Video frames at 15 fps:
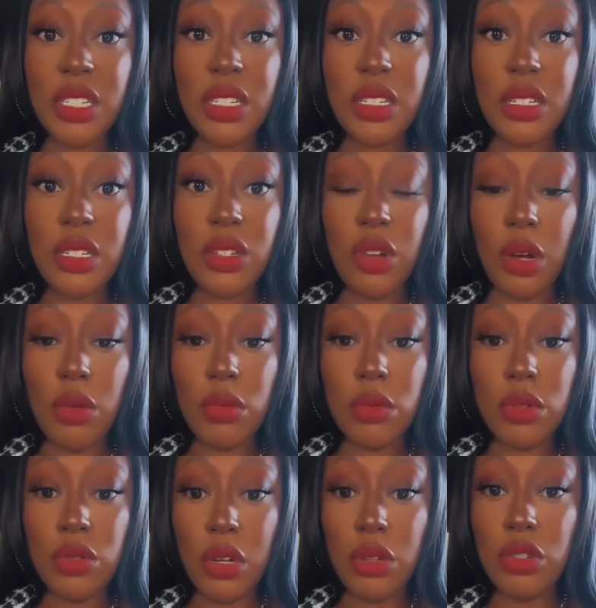No,
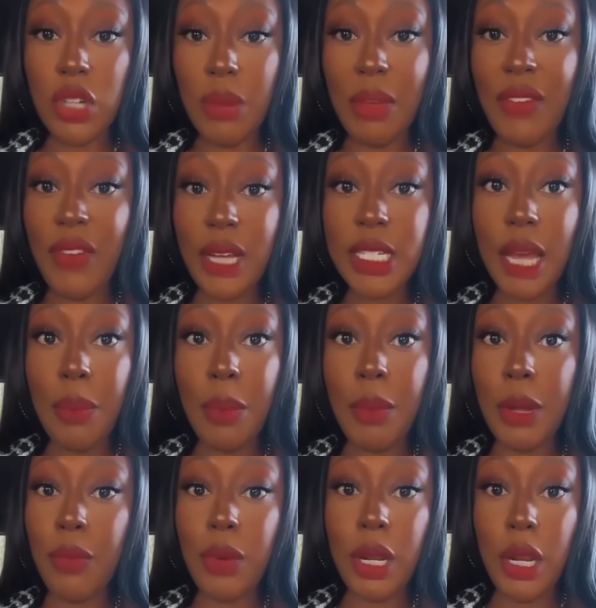no, no, no,
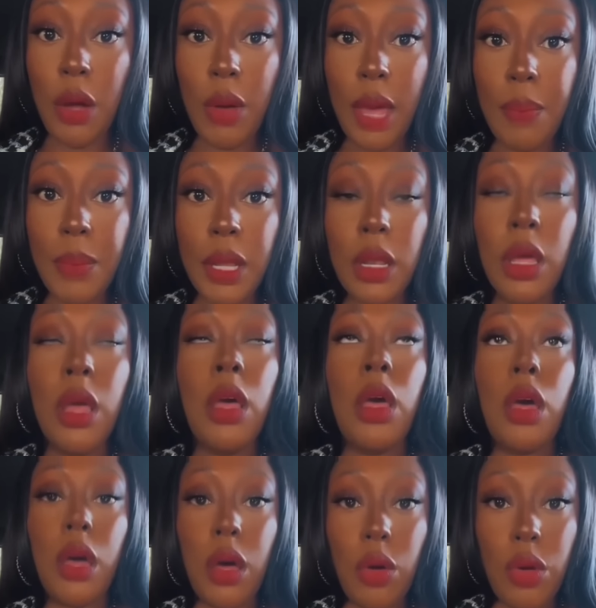no.
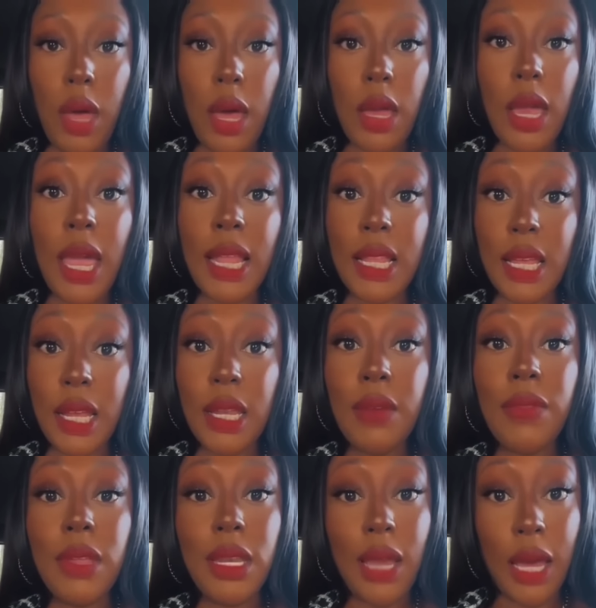Somebody said we've been
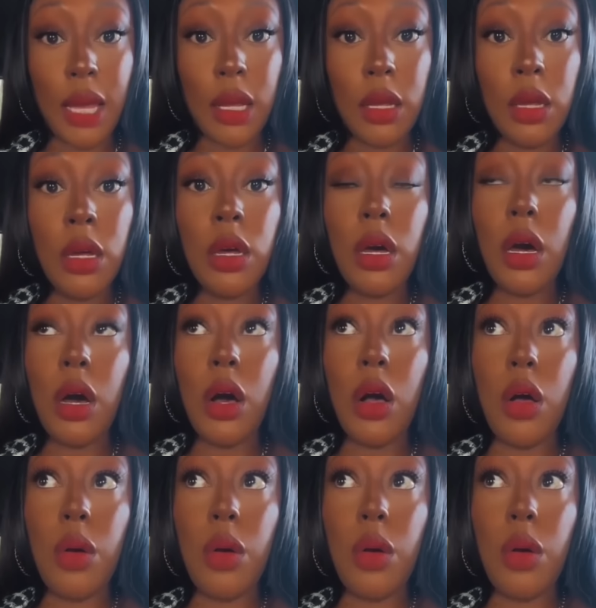telling you he fake.